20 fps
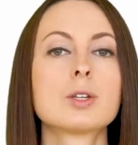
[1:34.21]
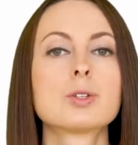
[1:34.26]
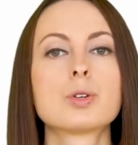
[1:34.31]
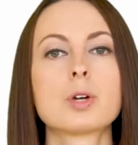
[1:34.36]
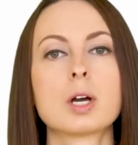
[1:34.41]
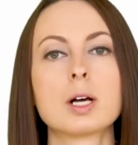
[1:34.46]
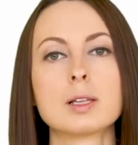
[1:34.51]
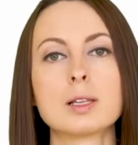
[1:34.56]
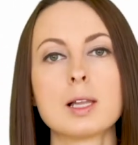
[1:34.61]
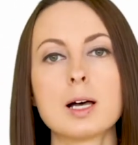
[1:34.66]

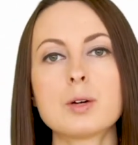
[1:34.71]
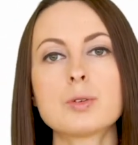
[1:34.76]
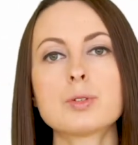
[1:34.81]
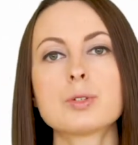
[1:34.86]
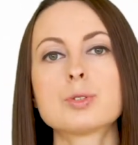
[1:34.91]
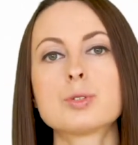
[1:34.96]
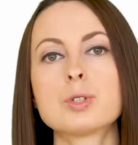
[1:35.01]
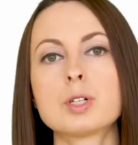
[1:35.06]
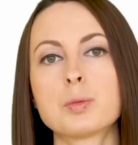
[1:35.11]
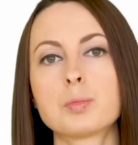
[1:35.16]
to allow
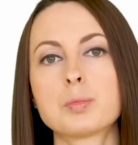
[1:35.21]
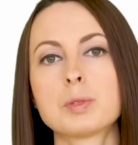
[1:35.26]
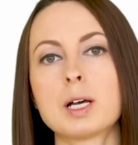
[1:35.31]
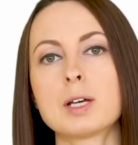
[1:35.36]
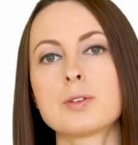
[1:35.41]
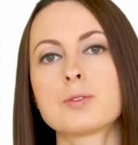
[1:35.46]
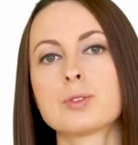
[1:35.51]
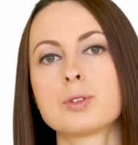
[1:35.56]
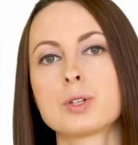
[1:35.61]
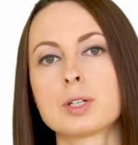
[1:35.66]
you to
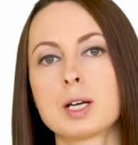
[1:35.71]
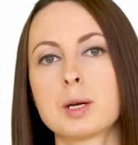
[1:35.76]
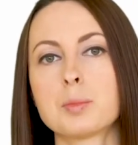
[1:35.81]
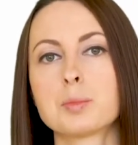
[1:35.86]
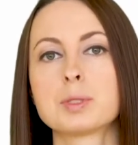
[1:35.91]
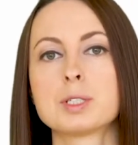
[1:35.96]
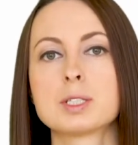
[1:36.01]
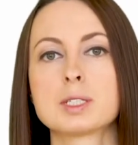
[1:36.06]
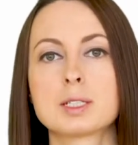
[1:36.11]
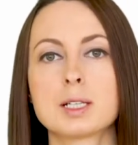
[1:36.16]
apply for your
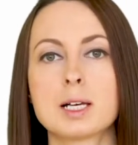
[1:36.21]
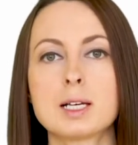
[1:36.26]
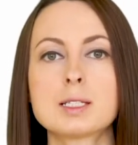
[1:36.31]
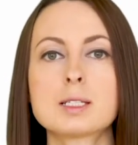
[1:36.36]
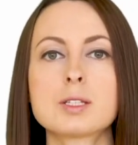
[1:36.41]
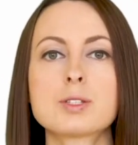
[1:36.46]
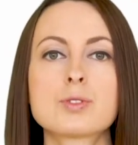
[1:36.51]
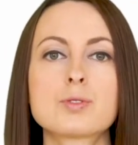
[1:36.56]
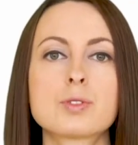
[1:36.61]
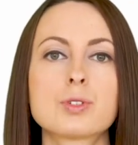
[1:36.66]
company's
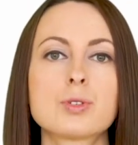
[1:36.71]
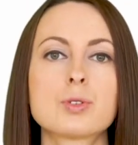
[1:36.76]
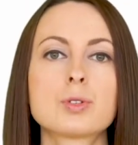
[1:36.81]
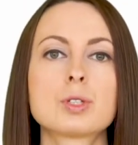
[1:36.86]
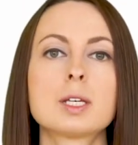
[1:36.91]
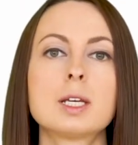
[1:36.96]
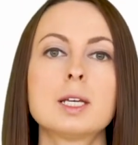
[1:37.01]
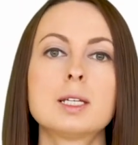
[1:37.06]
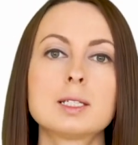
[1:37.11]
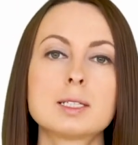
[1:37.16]
license
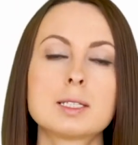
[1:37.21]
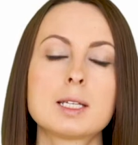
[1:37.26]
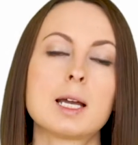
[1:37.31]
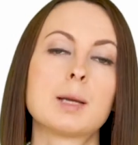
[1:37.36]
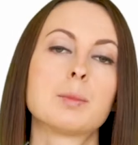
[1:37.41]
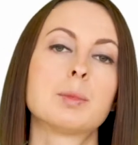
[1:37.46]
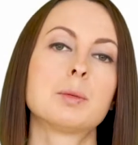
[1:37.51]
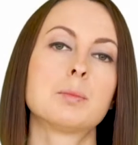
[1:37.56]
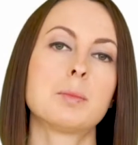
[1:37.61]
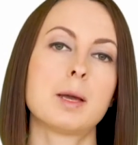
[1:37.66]
renewal in a
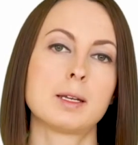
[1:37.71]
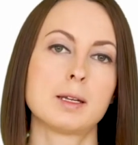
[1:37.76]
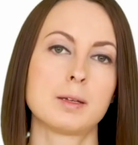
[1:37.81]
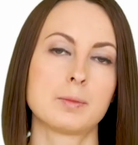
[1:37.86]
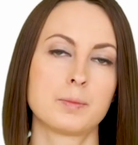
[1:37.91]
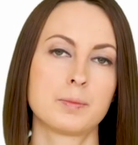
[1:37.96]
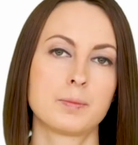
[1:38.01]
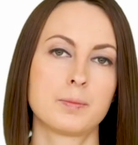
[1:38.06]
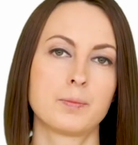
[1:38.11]
timely manner.